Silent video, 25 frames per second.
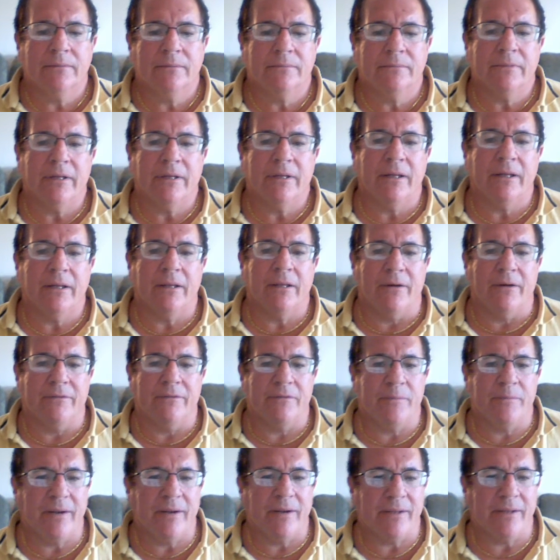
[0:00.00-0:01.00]
Hello
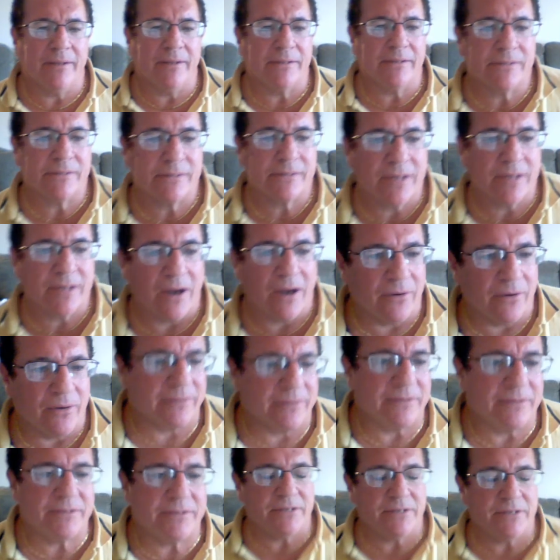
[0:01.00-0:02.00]
everybody, this is Howard
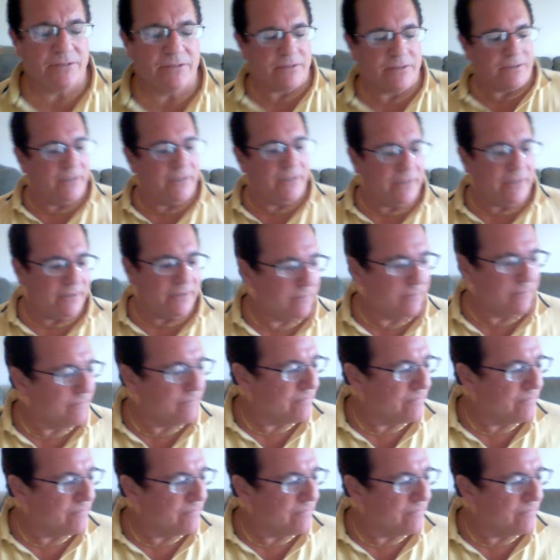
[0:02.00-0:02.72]
the Teaser King